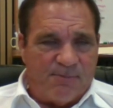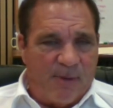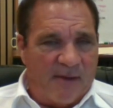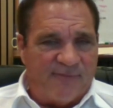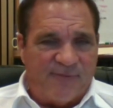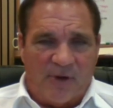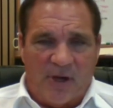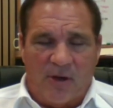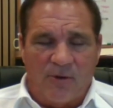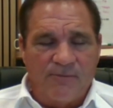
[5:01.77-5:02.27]

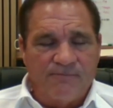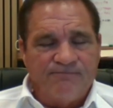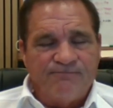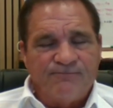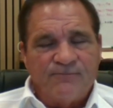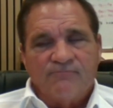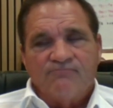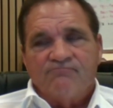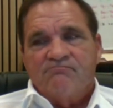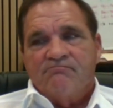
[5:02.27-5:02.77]
Buffalo.
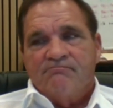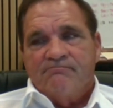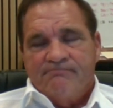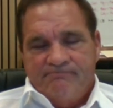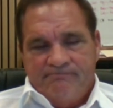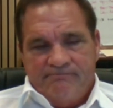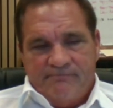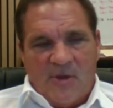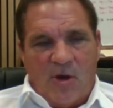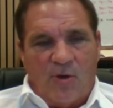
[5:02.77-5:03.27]

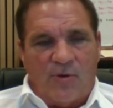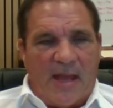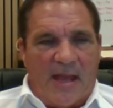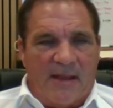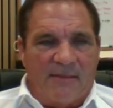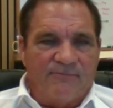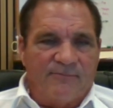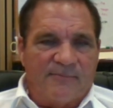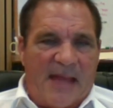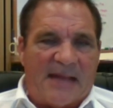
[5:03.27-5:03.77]
Okay,
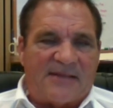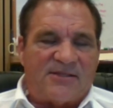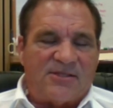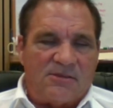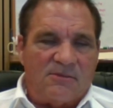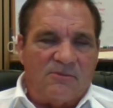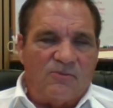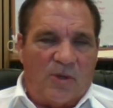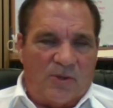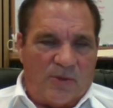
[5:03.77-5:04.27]

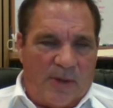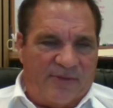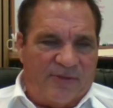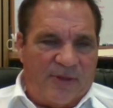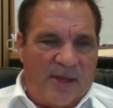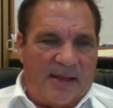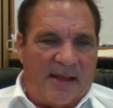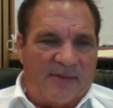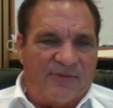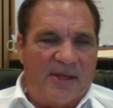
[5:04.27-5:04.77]
that's what I
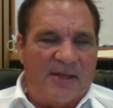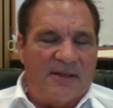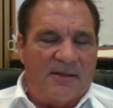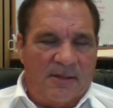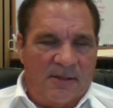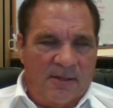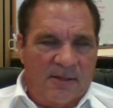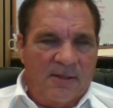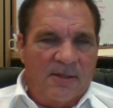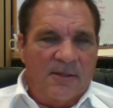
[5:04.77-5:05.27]
think. I
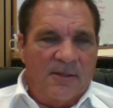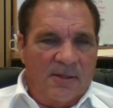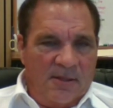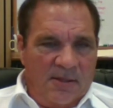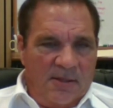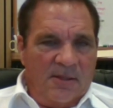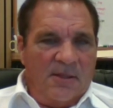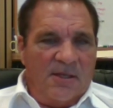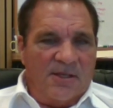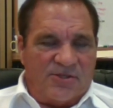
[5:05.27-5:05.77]
think
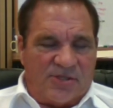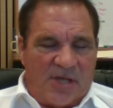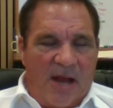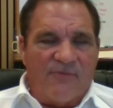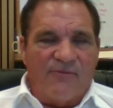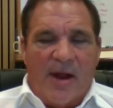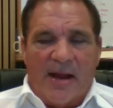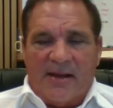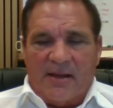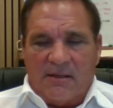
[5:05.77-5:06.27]

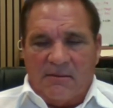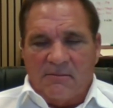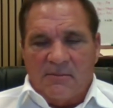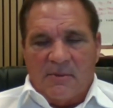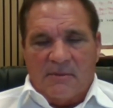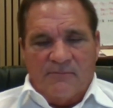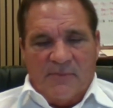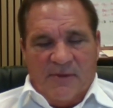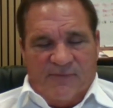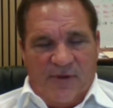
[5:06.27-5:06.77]
Haason Reddick,
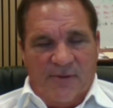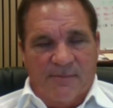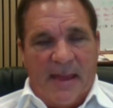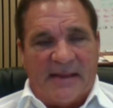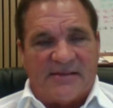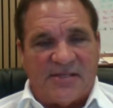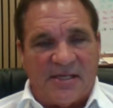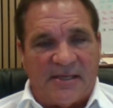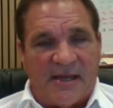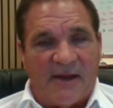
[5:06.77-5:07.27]
if he
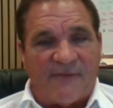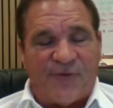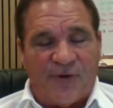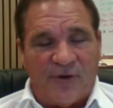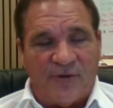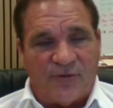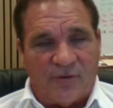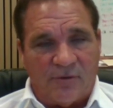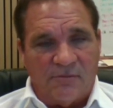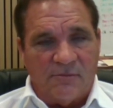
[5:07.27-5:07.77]
makes a
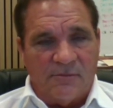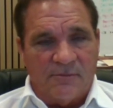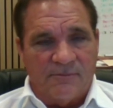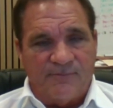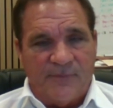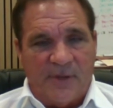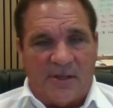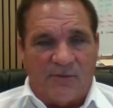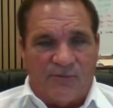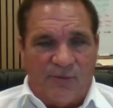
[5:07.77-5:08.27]
difference,
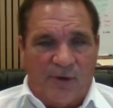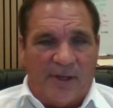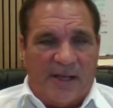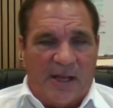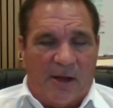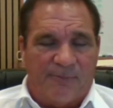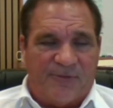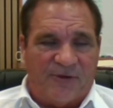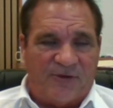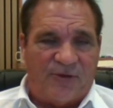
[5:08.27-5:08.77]
it could really
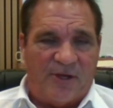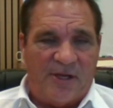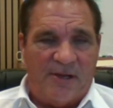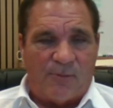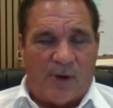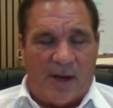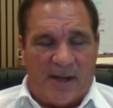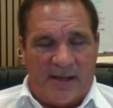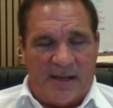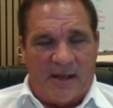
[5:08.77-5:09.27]
help this
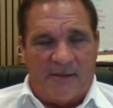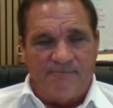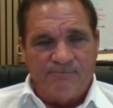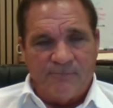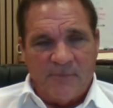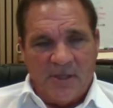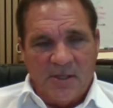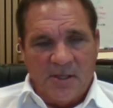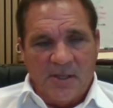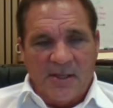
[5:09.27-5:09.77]
team right now.
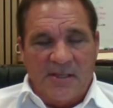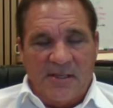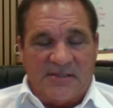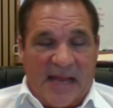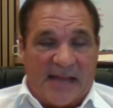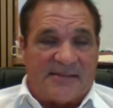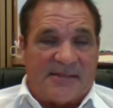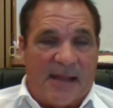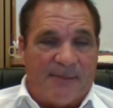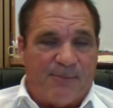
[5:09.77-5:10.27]
He's
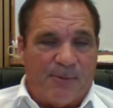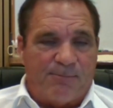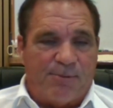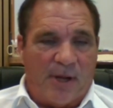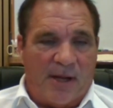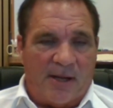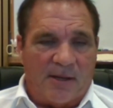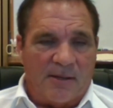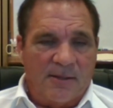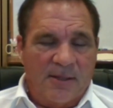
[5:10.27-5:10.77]
that type of
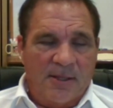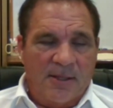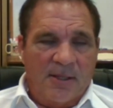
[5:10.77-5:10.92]
player.